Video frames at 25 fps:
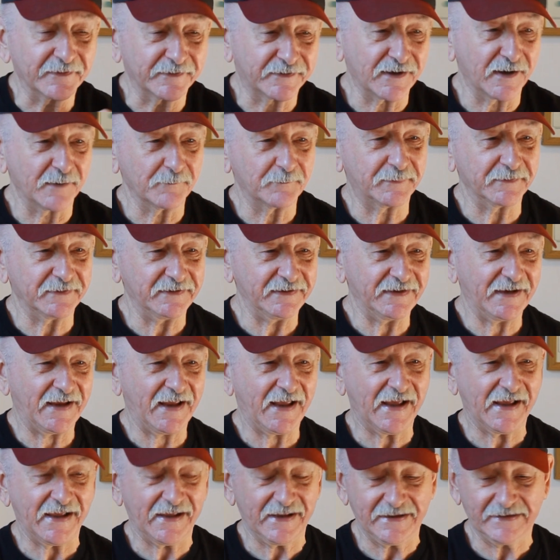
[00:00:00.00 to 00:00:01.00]
the company
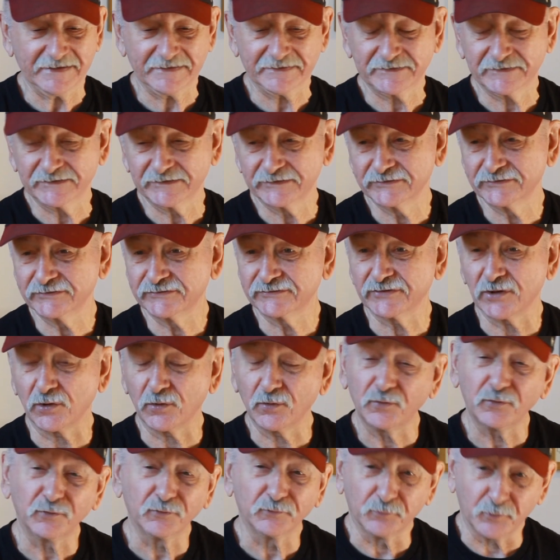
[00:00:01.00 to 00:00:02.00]
had
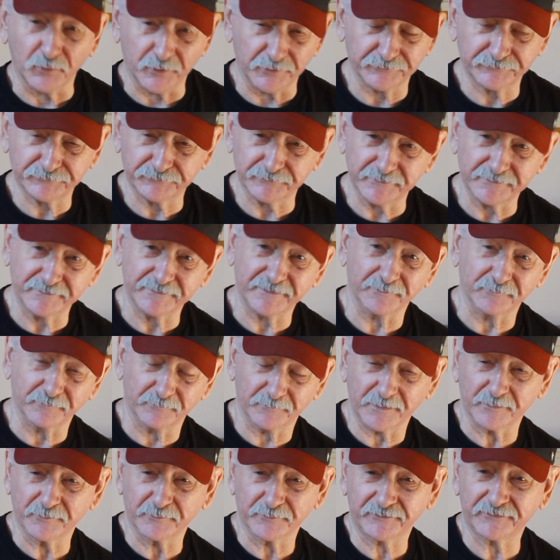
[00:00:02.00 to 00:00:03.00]
told Wall Street
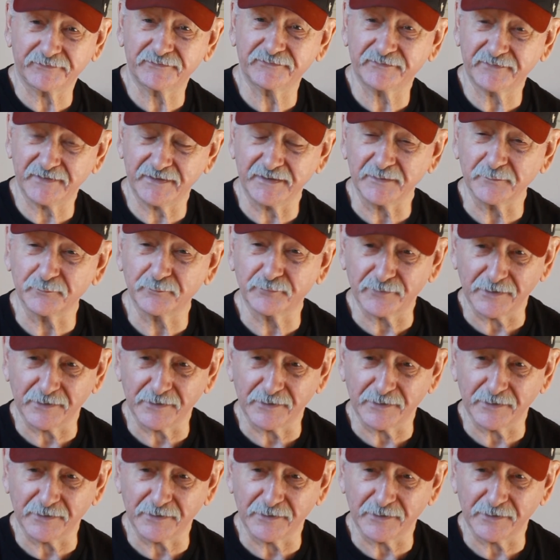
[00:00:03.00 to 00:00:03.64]
that it was seeing